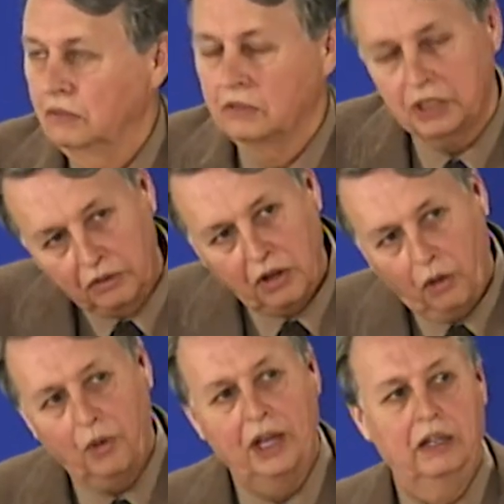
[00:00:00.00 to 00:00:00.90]
So no
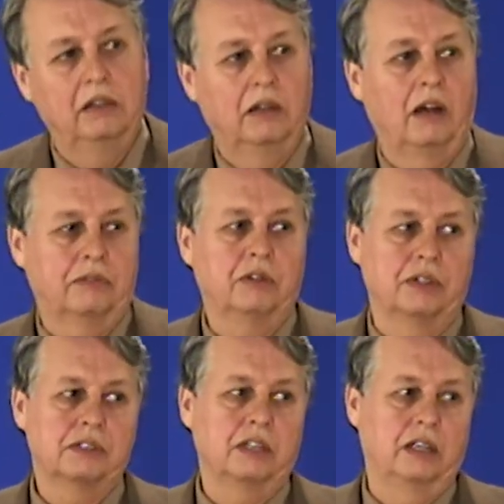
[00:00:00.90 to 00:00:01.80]
one, of
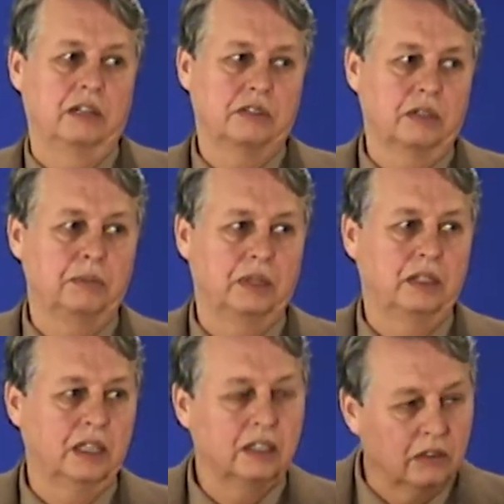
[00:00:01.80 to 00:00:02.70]
course, can interpret it.
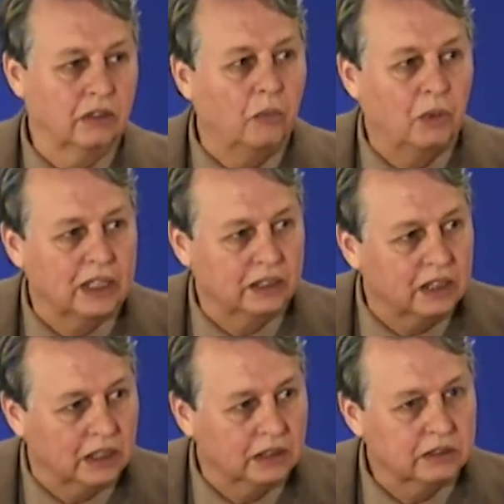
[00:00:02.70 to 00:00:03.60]
They don't know what it
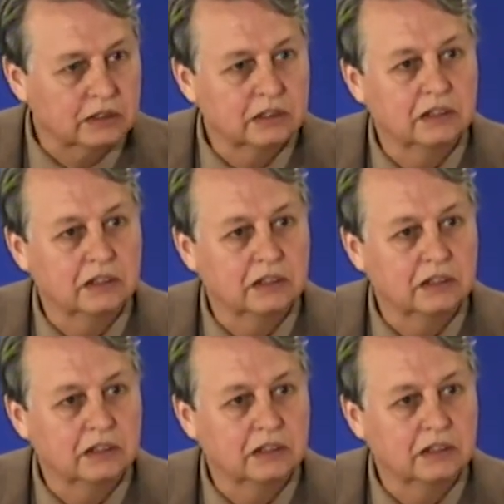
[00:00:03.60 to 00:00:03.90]
is.